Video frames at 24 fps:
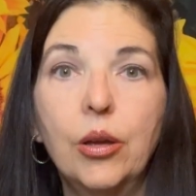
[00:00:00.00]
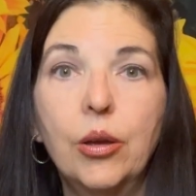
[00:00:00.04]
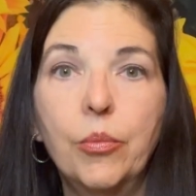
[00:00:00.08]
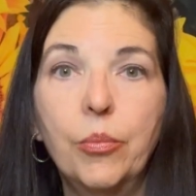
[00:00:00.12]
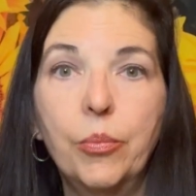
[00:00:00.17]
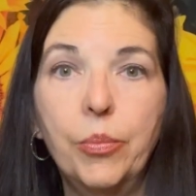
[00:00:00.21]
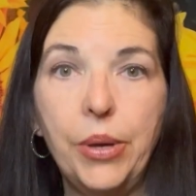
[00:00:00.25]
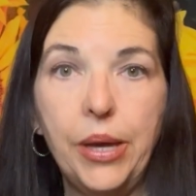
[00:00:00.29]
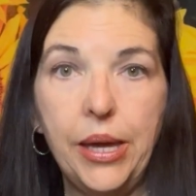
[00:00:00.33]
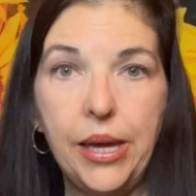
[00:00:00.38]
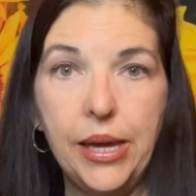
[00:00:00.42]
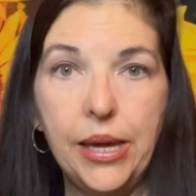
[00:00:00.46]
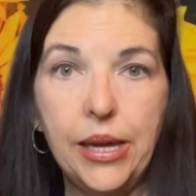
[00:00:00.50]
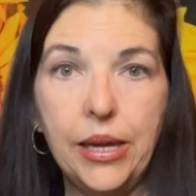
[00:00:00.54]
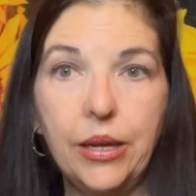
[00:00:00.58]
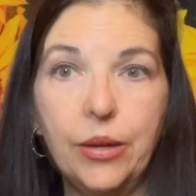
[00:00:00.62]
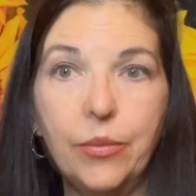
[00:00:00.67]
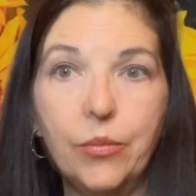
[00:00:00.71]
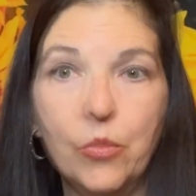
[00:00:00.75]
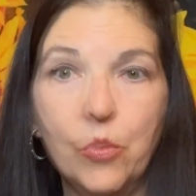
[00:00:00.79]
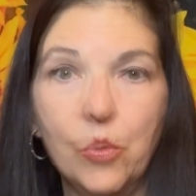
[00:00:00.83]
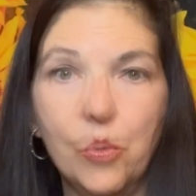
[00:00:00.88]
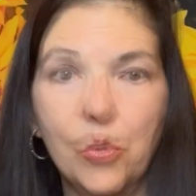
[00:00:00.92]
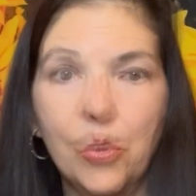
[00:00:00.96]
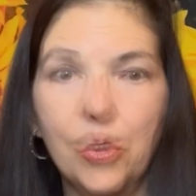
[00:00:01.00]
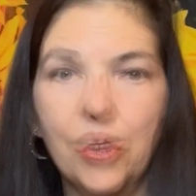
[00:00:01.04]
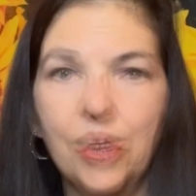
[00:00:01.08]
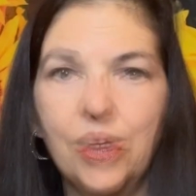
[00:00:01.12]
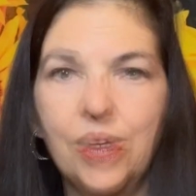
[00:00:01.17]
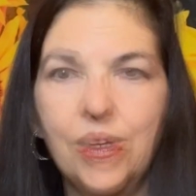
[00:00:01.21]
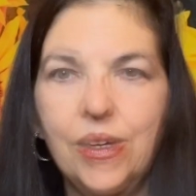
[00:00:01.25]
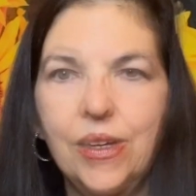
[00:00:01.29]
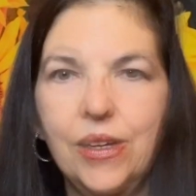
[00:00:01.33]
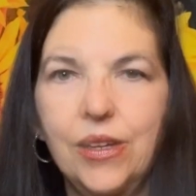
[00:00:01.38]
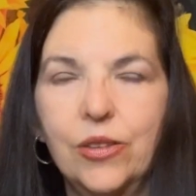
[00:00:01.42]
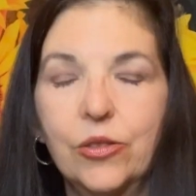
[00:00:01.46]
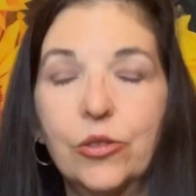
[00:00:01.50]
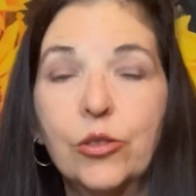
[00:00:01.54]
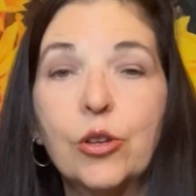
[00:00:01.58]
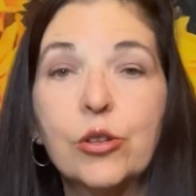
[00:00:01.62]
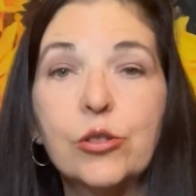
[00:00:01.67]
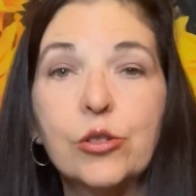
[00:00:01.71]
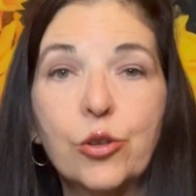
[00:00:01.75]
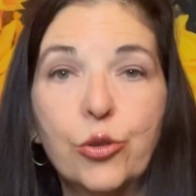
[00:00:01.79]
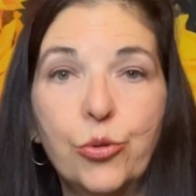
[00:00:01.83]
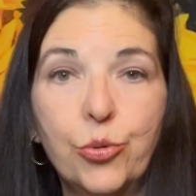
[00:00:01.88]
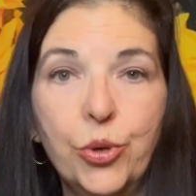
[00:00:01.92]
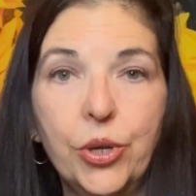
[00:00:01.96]
pay more. Those
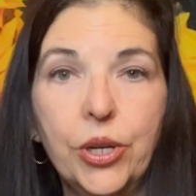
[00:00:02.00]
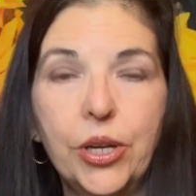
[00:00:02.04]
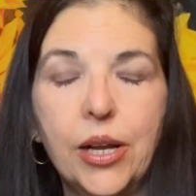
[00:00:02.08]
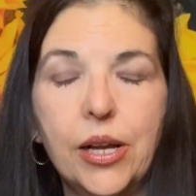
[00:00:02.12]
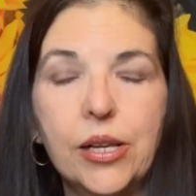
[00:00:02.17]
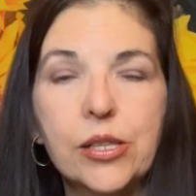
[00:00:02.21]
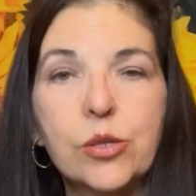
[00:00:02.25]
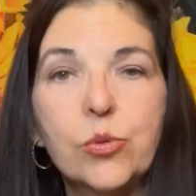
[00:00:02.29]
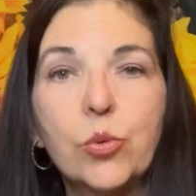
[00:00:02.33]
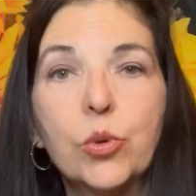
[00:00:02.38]
are 3 cons.